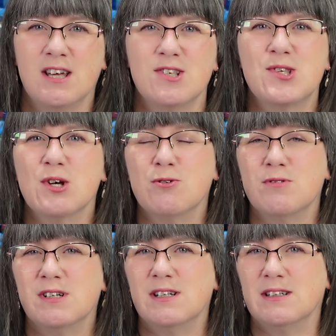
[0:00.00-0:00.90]

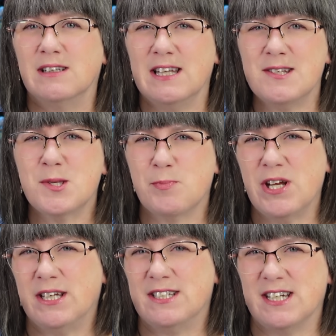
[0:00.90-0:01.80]
So let's
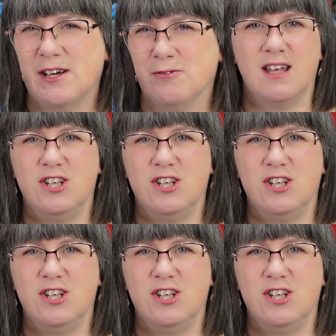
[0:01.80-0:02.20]
break it down.